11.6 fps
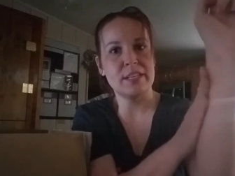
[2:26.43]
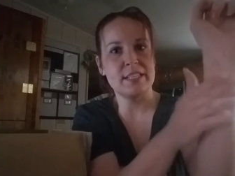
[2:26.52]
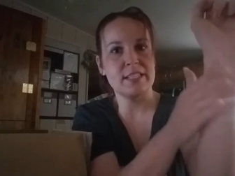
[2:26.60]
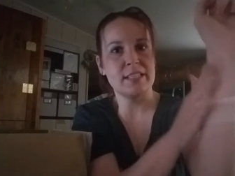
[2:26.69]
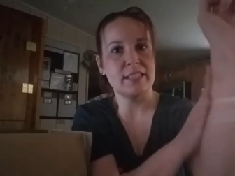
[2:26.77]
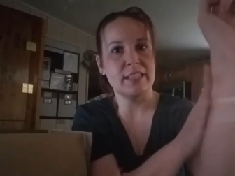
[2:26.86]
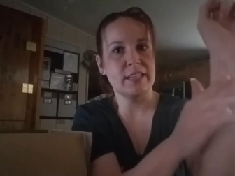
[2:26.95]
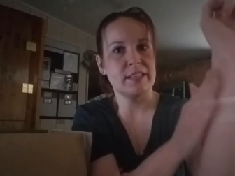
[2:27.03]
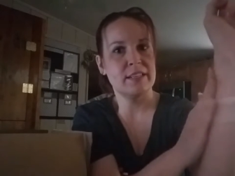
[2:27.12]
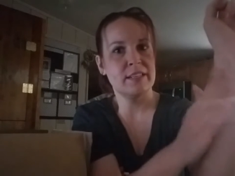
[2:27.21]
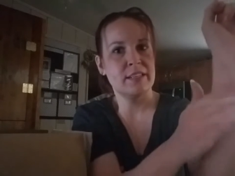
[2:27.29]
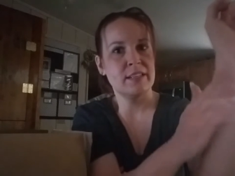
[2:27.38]
decently.
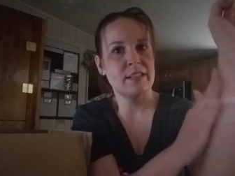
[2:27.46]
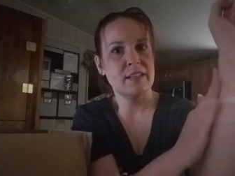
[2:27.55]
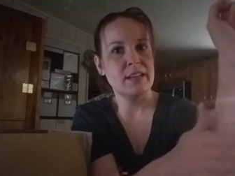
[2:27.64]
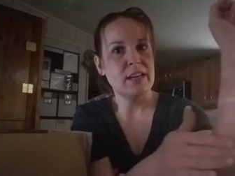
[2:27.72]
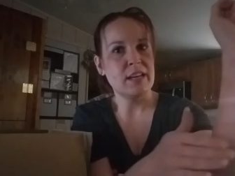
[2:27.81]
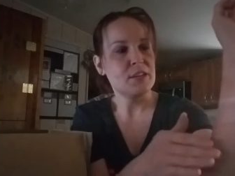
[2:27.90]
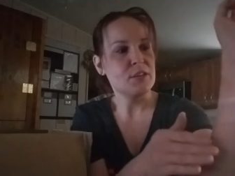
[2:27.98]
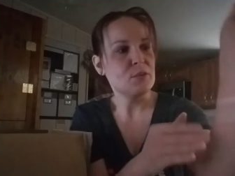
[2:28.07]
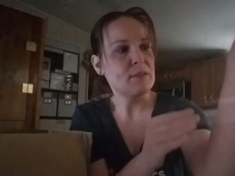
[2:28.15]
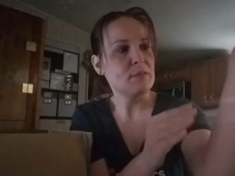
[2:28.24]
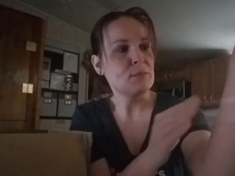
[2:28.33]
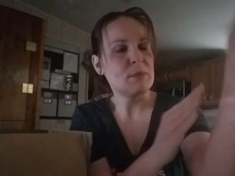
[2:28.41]
I do
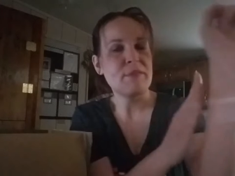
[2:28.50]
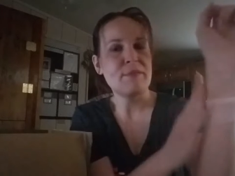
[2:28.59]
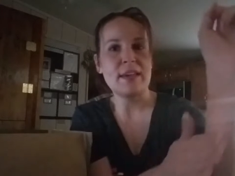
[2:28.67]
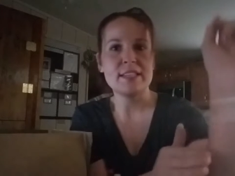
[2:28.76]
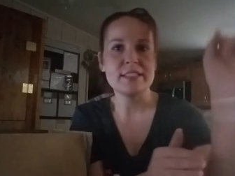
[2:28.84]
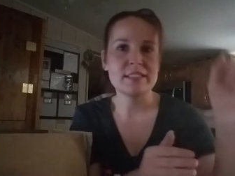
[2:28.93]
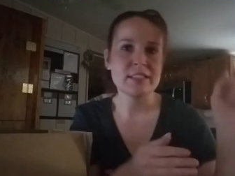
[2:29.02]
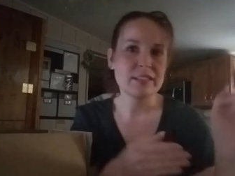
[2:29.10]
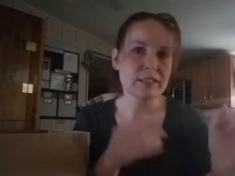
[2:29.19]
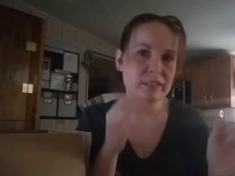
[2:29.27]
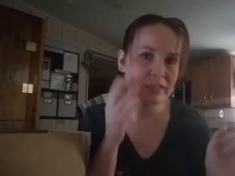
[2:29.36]
have it on my face.